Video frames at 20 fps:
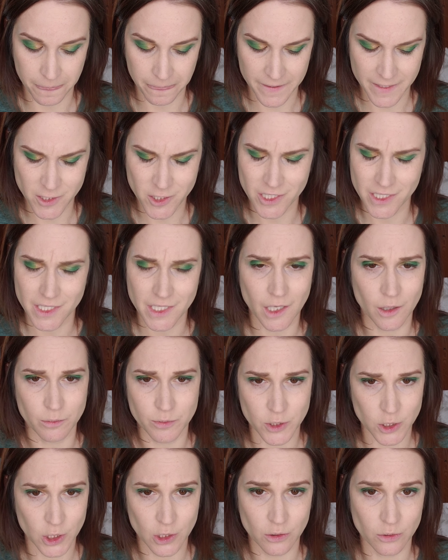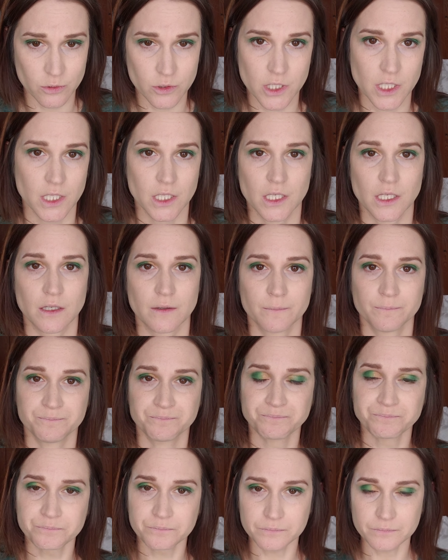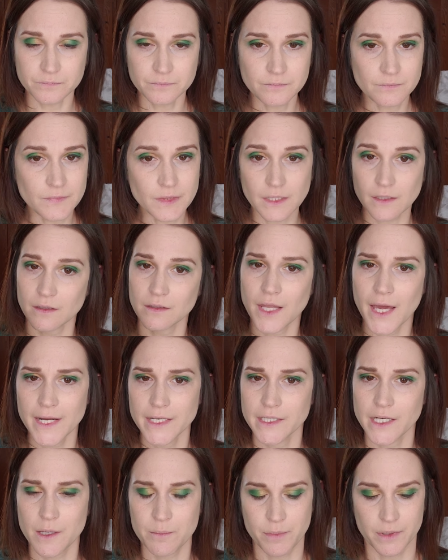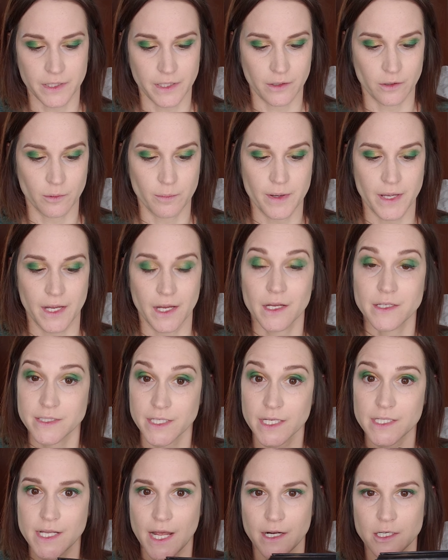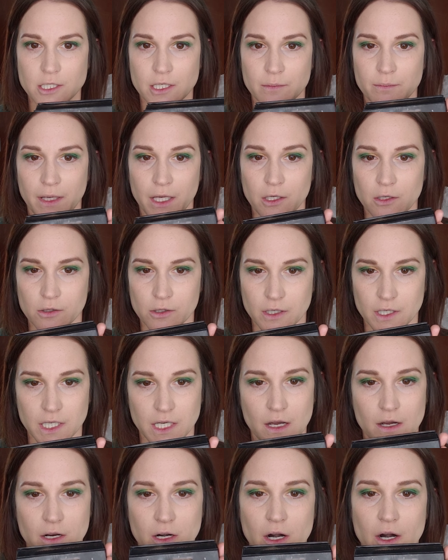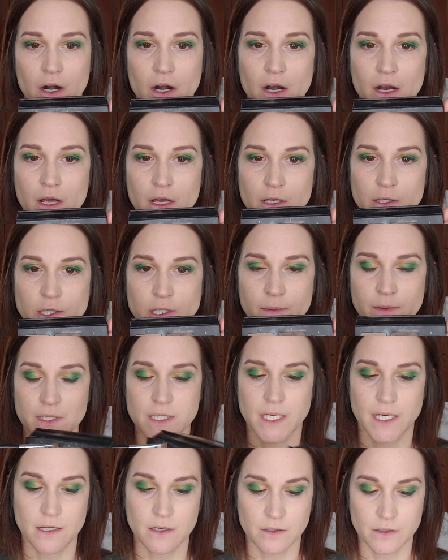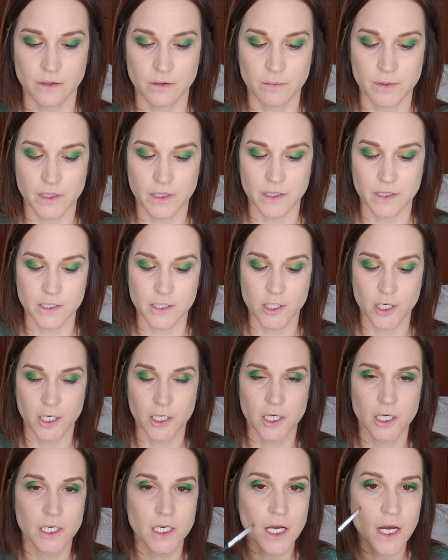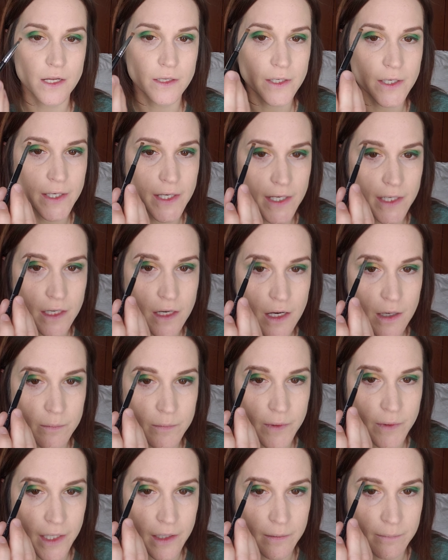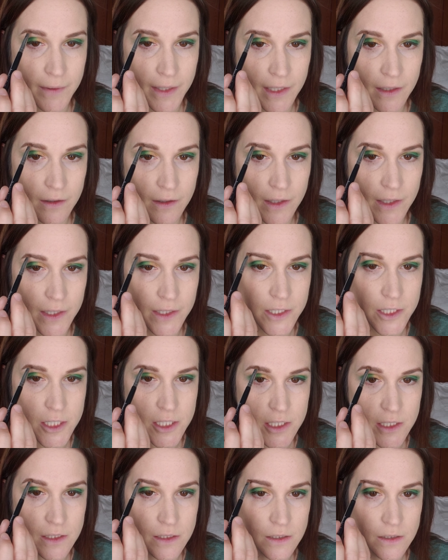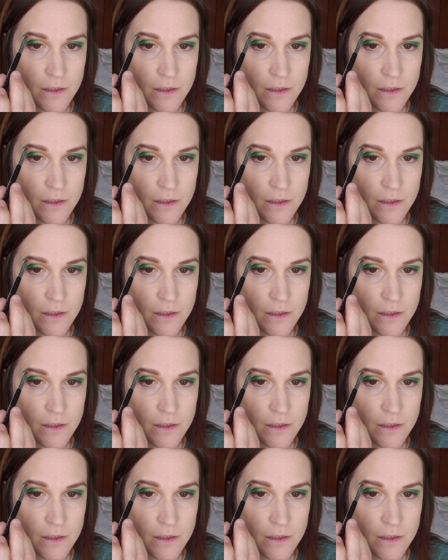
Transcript: it just helps you to lighten up a little bit and does actually make you look younger. So I'm going to take a little bit of the darker color and come right in my arch